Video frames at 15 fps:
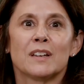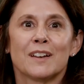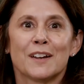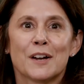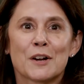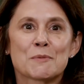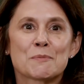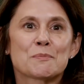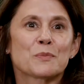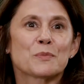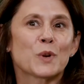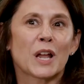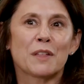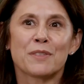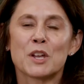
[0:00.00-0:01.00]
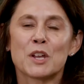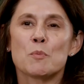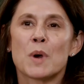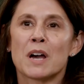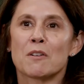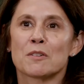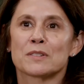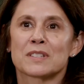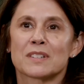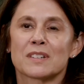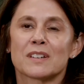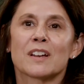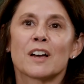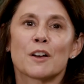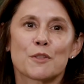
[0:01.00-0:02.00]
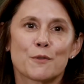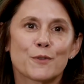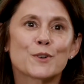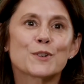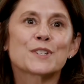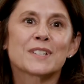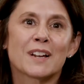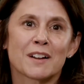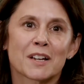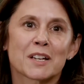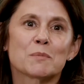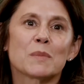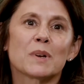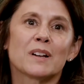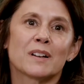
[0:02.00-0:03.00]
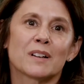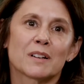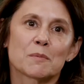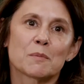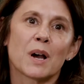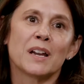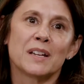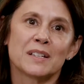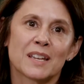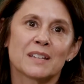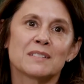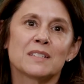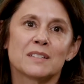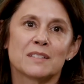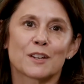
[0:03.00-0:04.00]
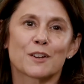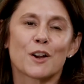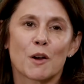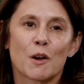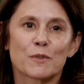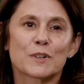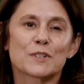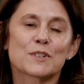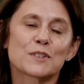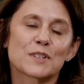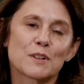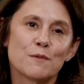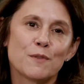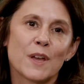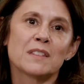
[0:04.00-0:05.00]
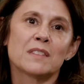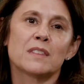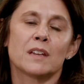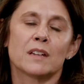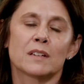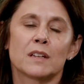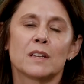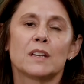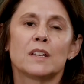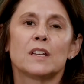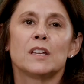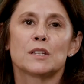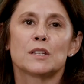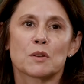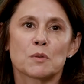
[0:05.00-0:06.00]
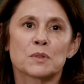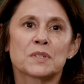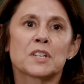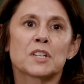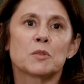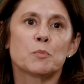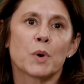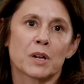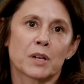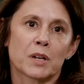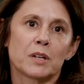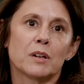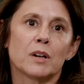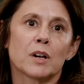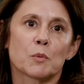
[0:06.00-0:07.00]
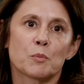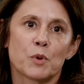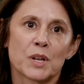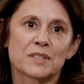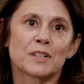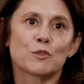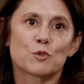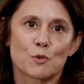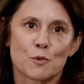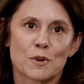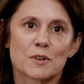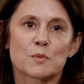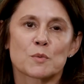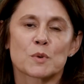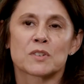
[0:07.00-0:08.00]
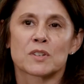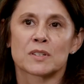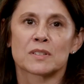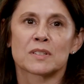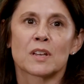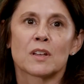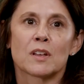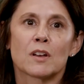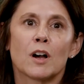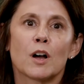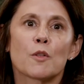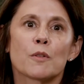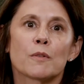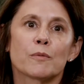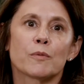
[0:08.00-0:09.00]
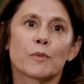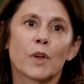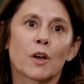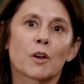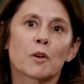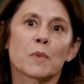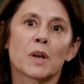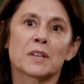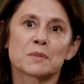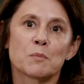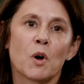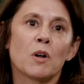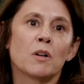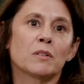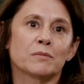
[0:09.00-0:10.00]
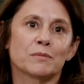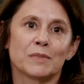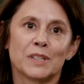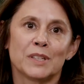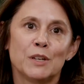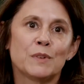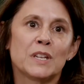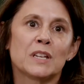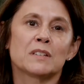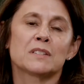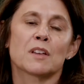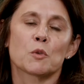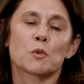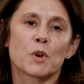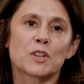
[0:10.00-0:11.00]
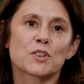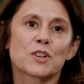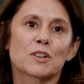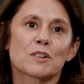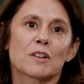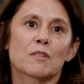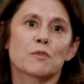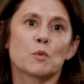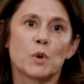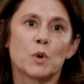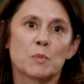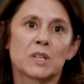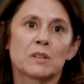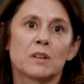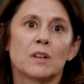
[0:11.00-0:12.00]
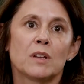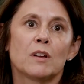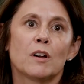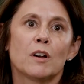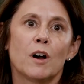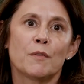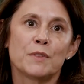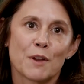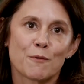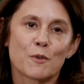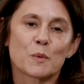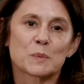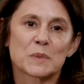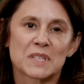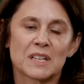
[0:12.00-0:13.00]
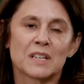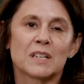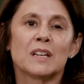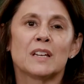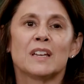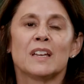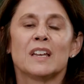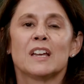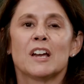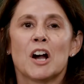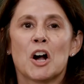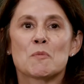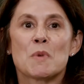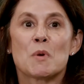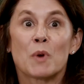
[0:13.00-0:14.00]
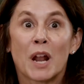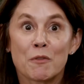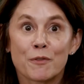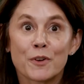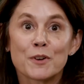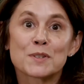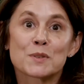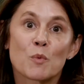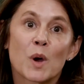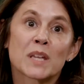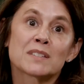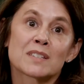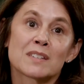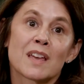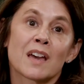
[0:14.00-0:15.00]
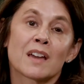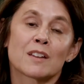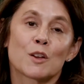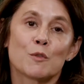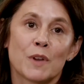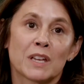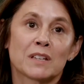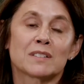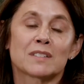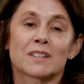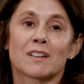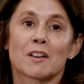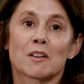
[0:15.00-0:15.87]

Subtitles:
When I think about the first time I attended the conference, there's an event that is hosted by President George, which is a small evening celebration of the women of the FOMC. And when I first went to that event,